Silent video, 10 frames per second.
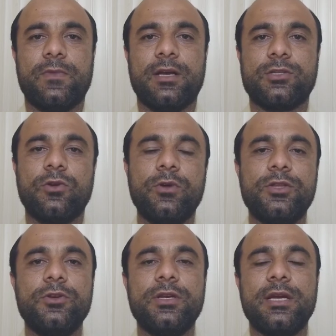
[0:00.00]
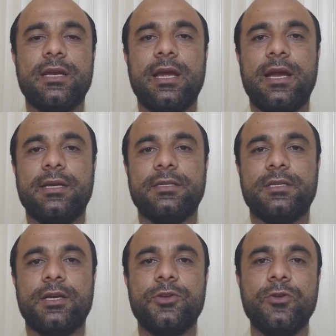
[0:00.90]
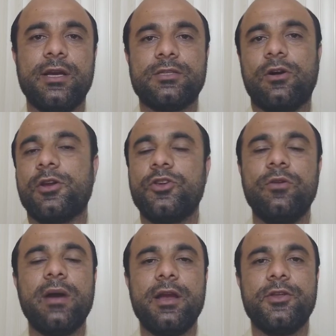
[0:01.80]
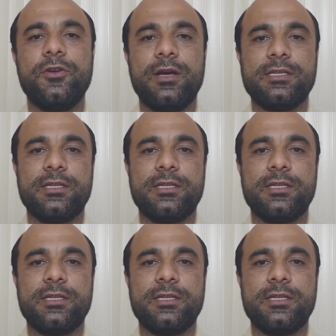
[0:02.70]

Soviet Union and US, or Cuba and US,